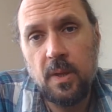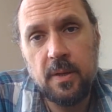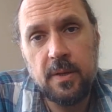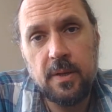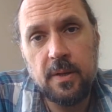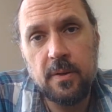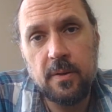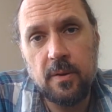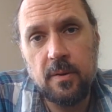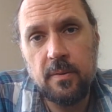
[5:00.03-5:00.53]

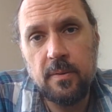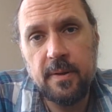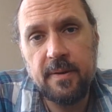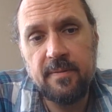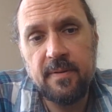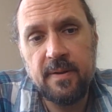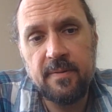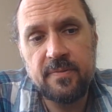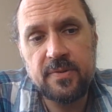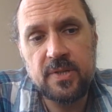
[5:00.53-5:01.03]

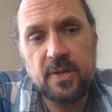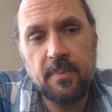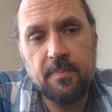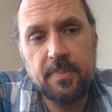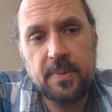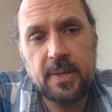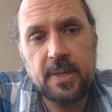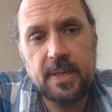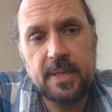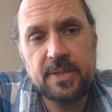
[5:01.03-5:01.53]
if
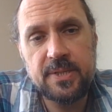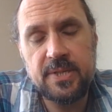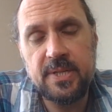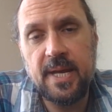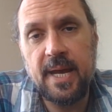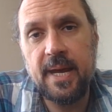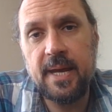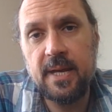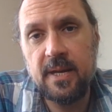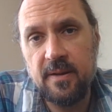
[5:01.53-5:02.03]
something is
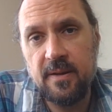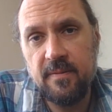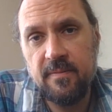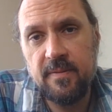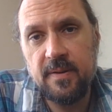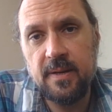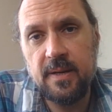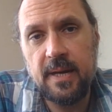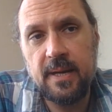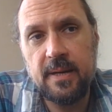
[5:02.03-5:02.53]
negative
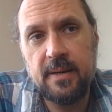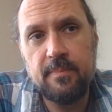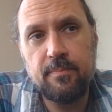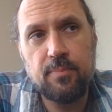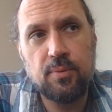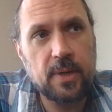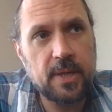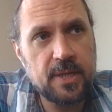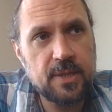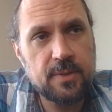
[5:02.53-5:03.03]
and
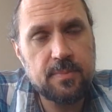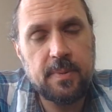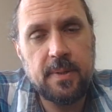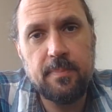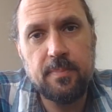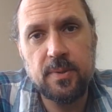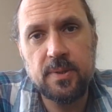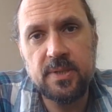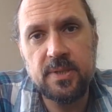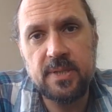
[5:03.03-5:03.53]
brings people